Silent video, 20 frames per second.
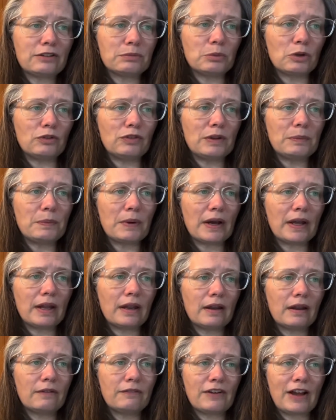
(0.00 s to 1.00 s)

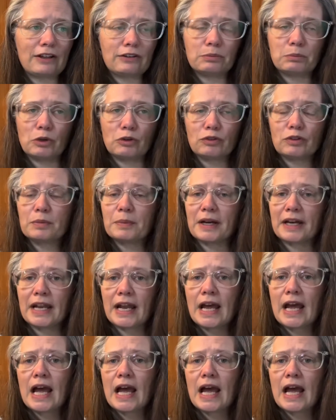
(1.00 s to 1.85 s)
mover, but